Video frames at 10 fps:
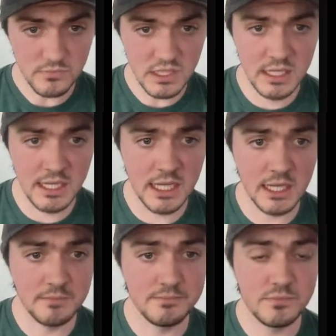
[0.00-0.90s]

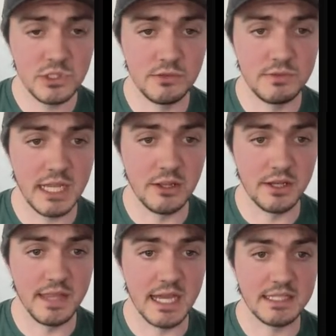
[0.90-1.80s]
take a look
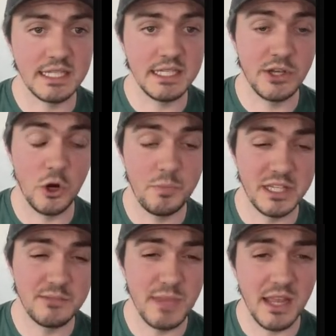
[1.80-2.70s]
at that. Season
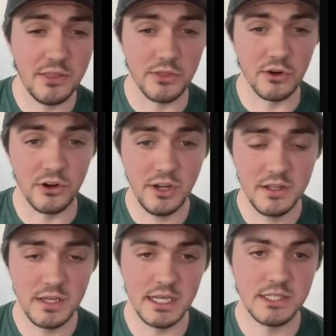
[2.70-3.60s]
opens May
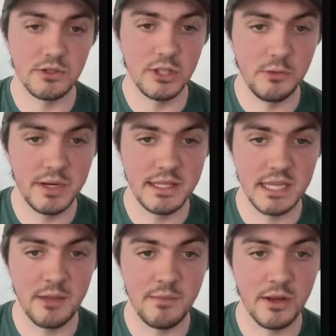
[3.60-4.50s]
3rd, so a little bit of
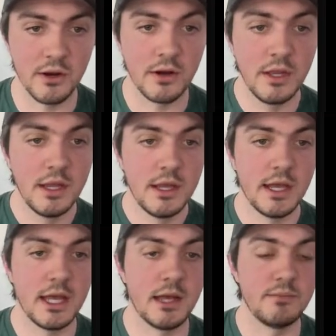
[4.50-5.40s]
time here.
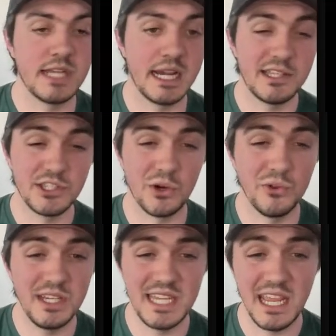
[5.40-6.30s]
Titus is
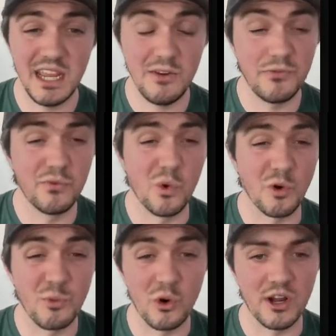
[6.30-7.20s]
only taking
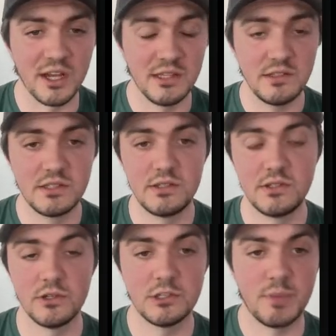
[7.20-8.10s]
4 more hunts,
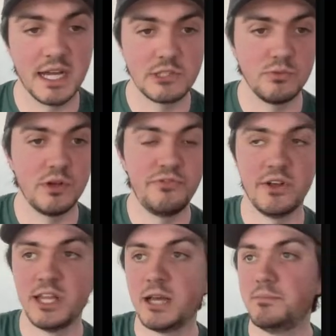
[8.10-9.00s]
so spots will
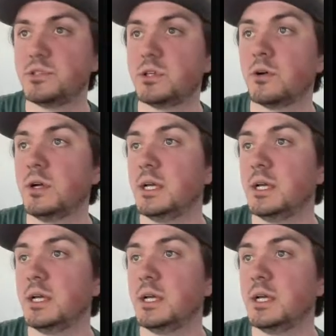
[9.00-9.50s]
fill up. So